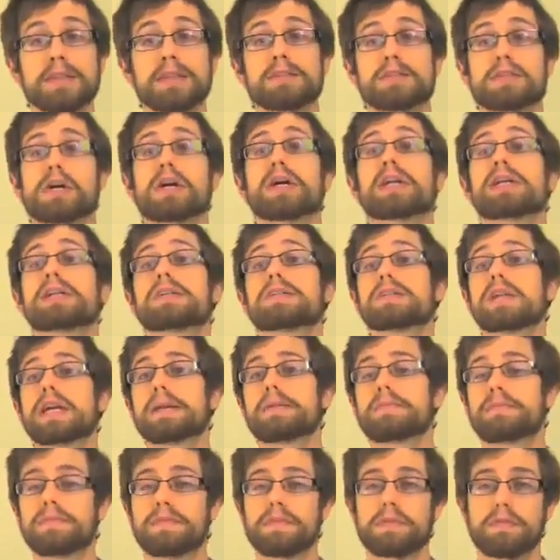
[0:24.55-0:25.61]
The Chinese
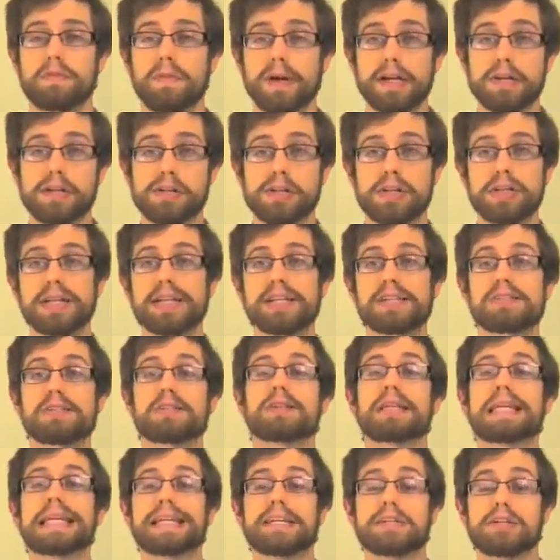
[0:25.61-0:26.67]
name for reishi is
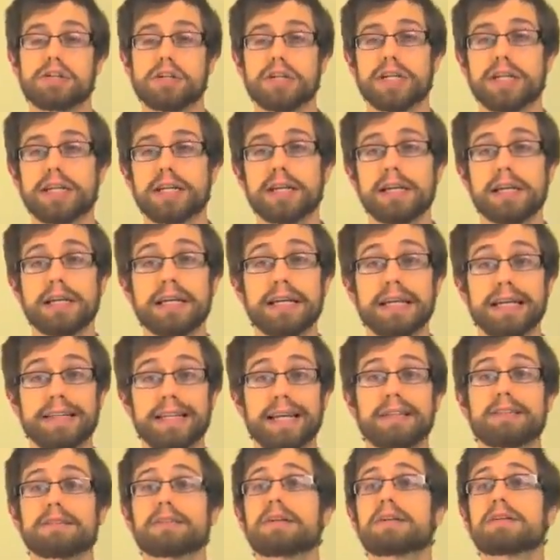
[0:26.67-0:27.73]
lingqi,
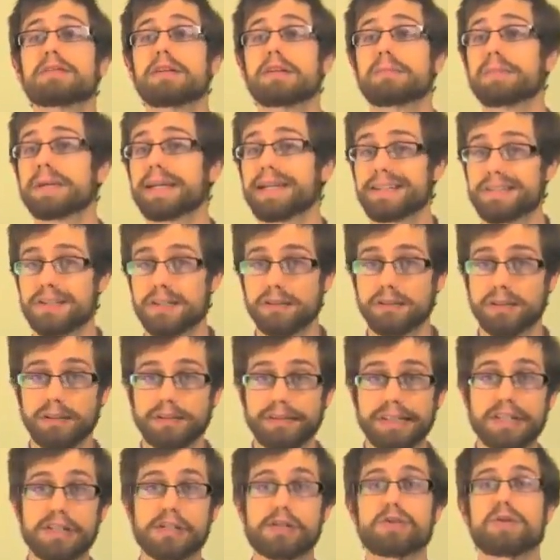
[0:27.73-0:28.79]
and that literally means and
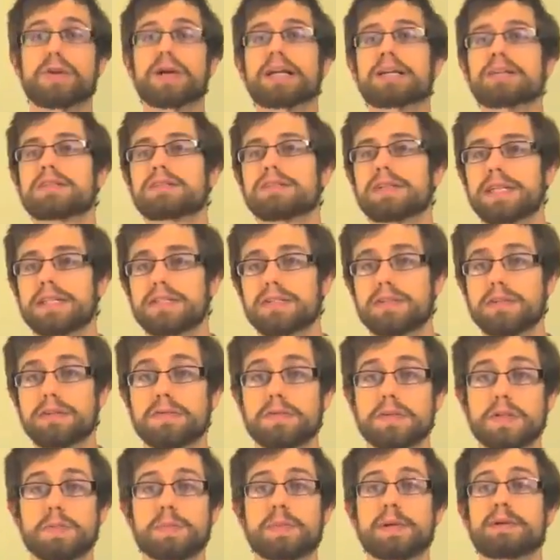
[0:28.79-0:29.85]
literally translates
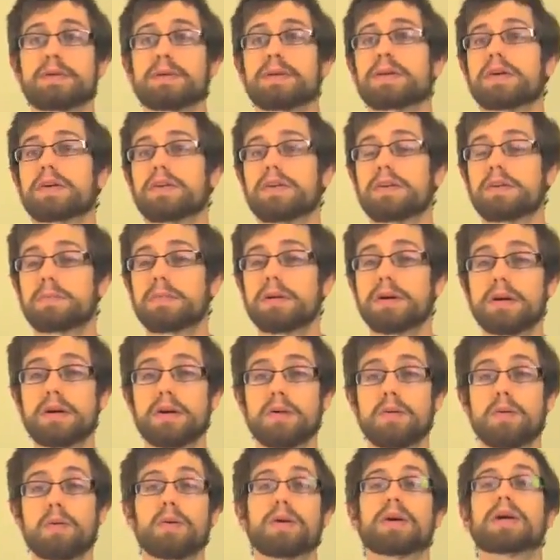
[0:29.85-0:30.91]
to spirit herb
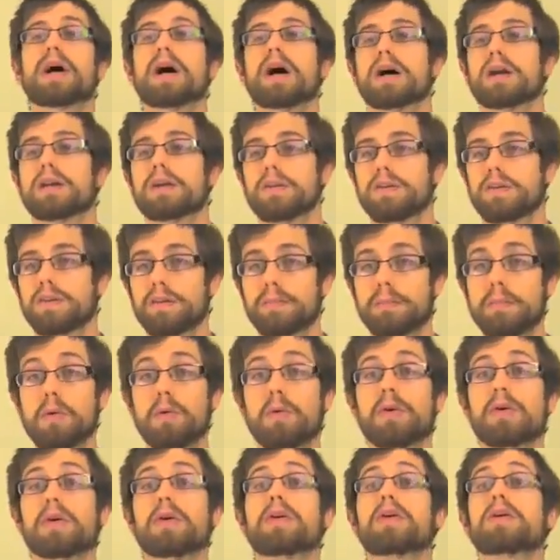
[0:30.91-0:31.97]
or god herb
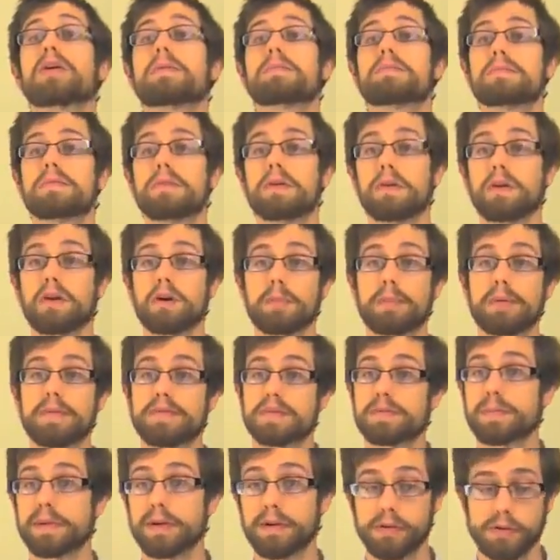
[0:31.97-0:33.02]
or herb
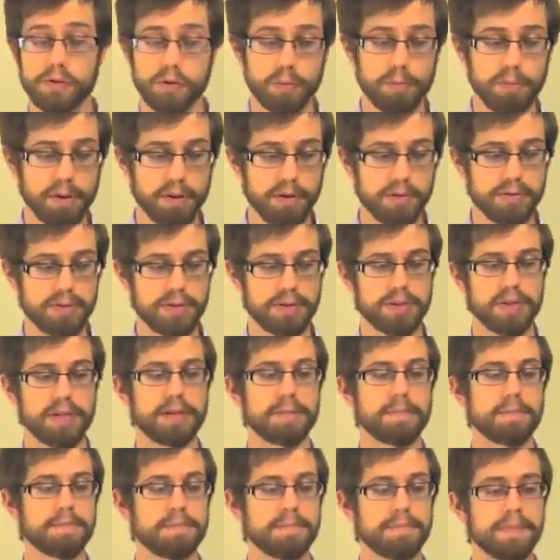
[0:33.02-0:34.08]
of spiritual
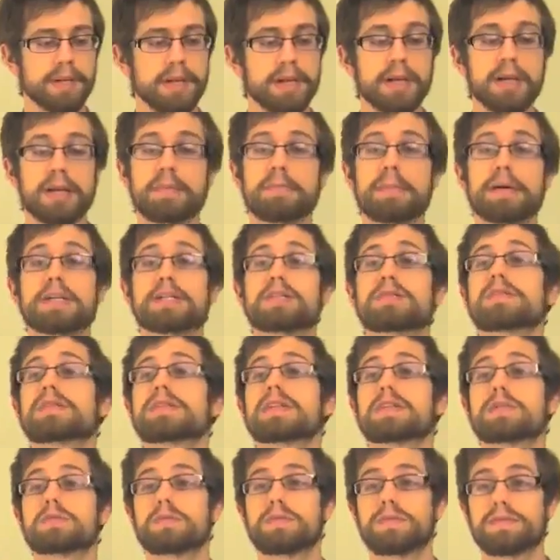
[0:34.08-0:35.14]
potency. And
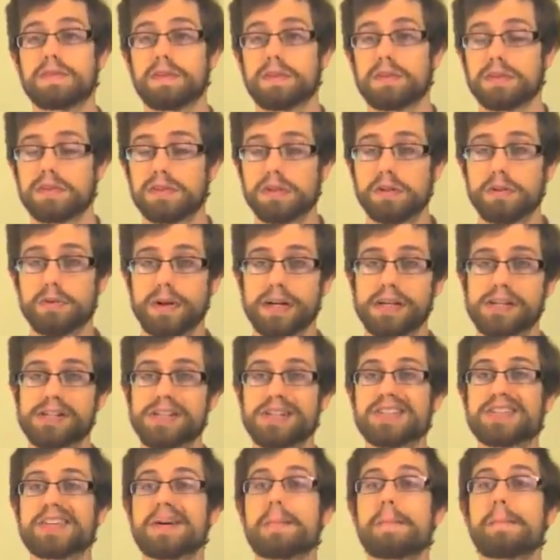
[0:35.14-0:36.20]
basically this refers to
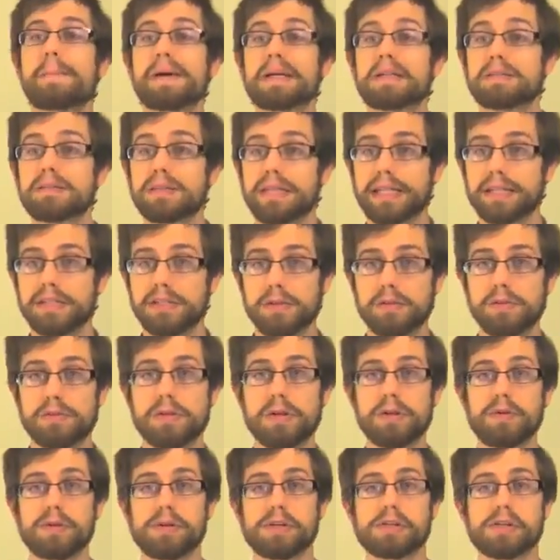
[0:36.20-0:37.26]
reishi's ability to
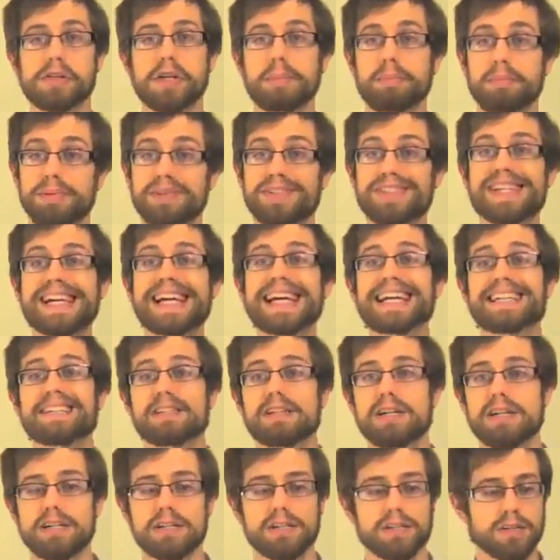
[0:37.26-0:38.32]
nourish and
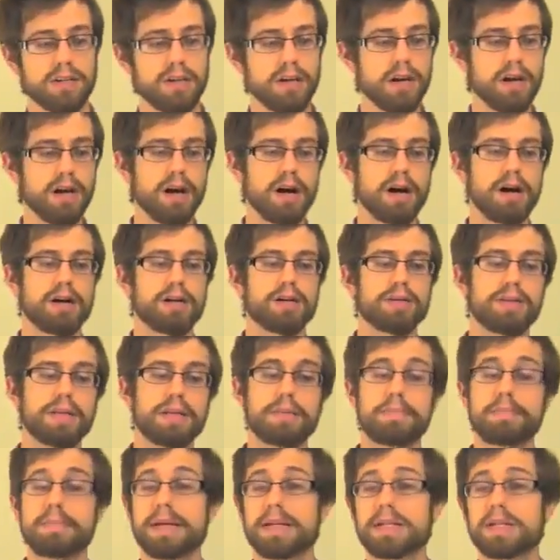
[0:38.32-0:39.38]
protect us on
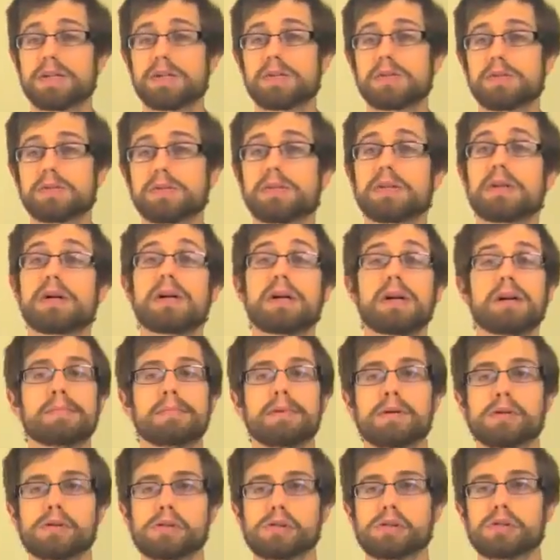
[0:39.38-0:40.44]
the mental,
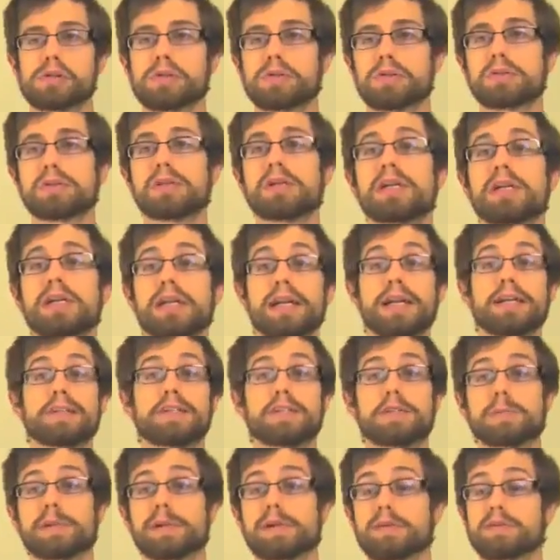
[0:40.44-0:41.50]
emotional,
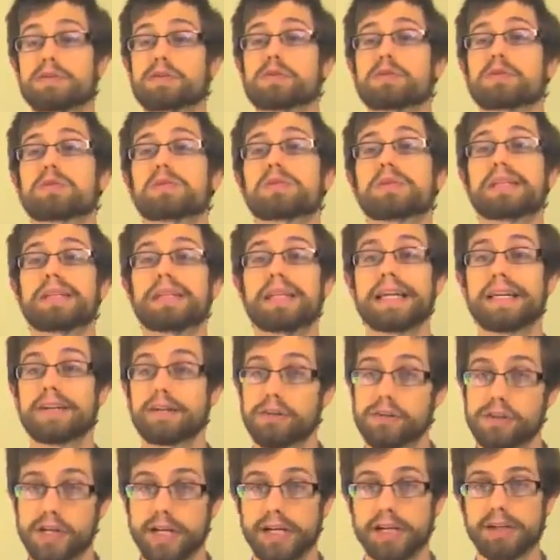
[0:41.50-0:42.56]
and spiritual and
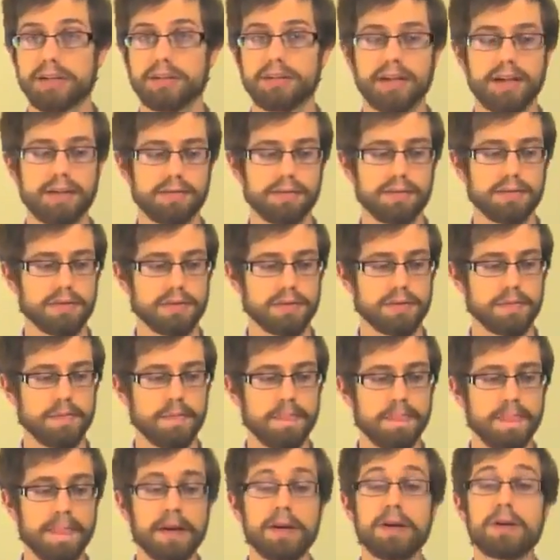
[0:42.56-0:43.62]
energetic levels.
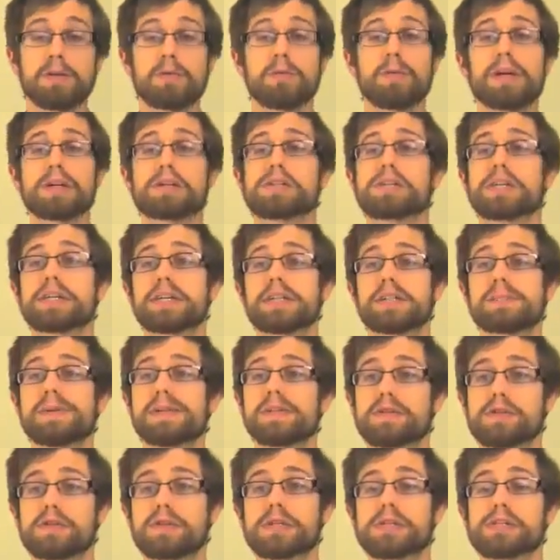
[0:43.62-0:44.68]
Reishi has
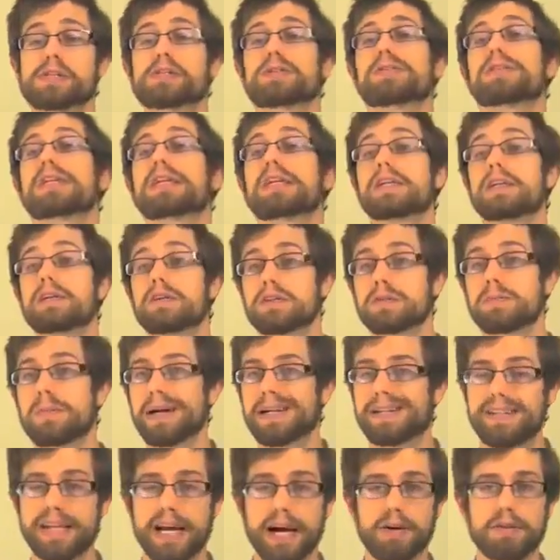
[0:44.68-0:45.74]
been traditionally used
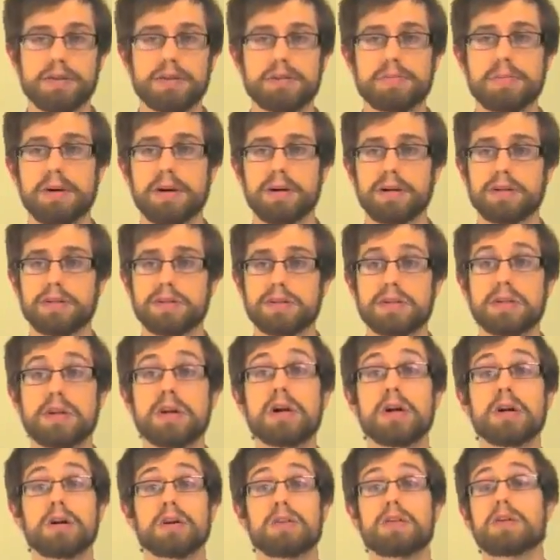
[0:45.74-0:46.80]
by Taoist monks
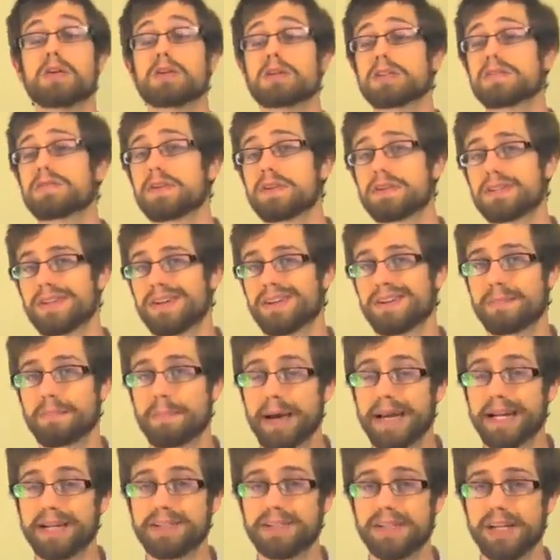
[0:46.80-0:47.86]
or those of us on a
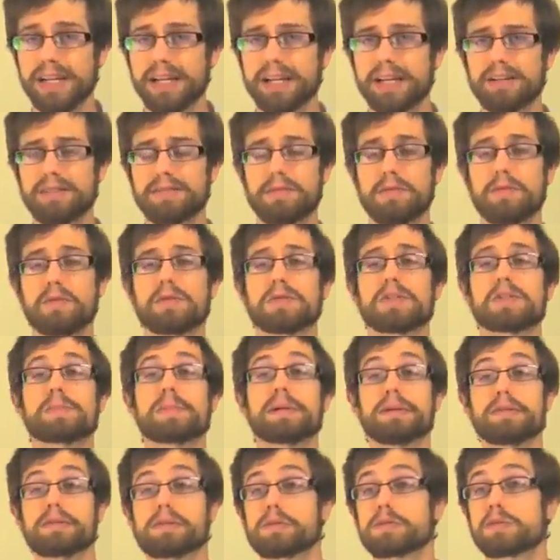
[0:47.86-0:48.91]
meditative or
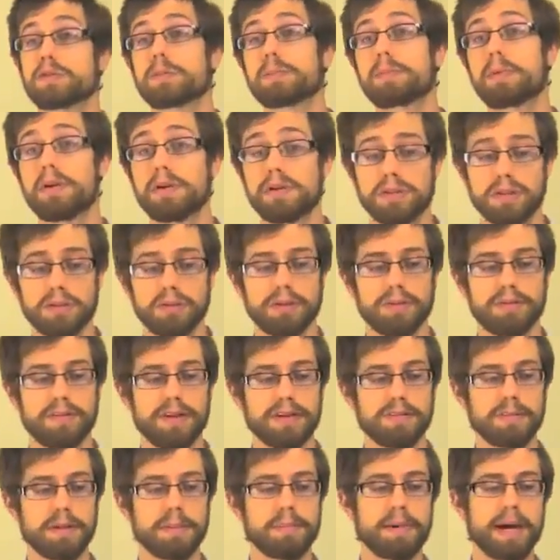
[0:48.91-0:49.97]
spiritual or personal
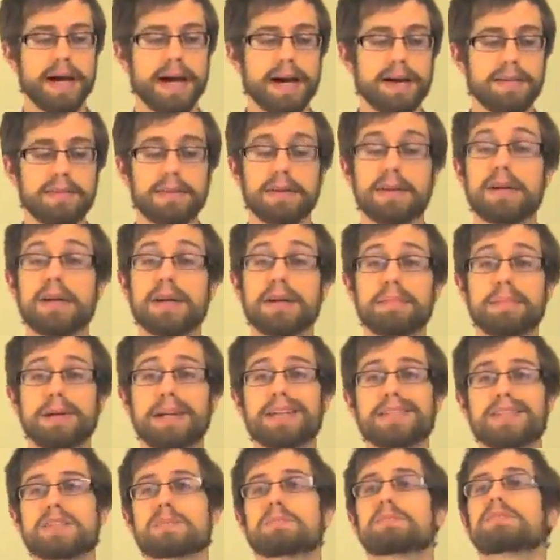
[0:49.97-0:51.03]
development path
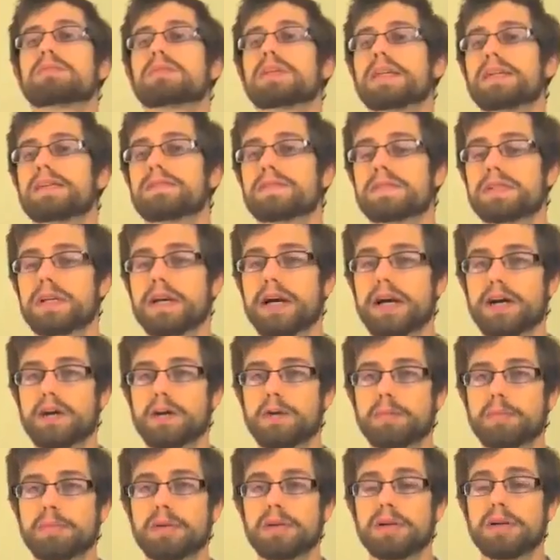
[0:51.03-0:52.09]
because it's believed to
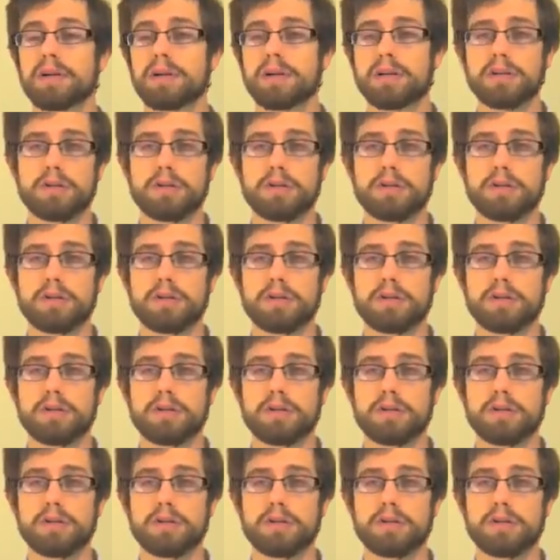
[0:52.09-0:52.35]
help